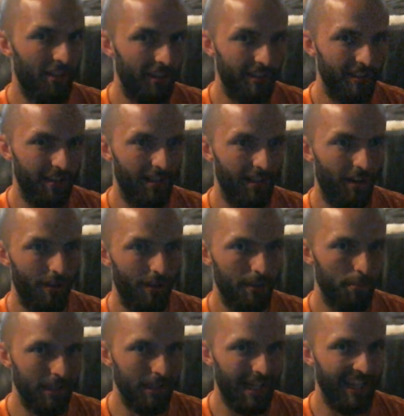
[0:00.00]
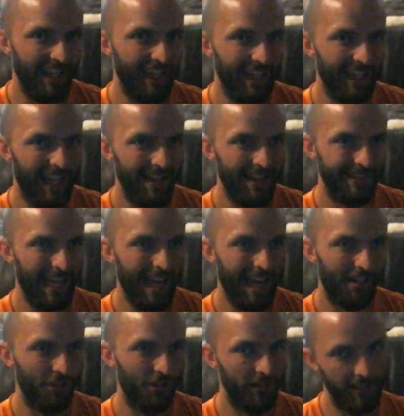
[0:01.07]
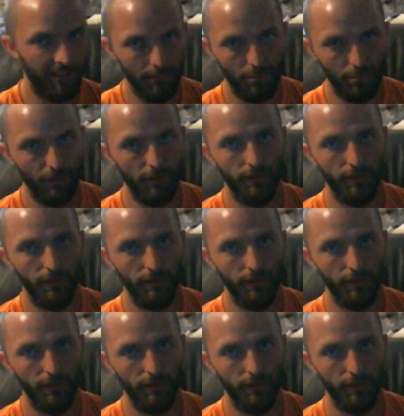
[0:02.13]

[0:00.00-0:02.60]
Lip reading: on the planet has actually improved.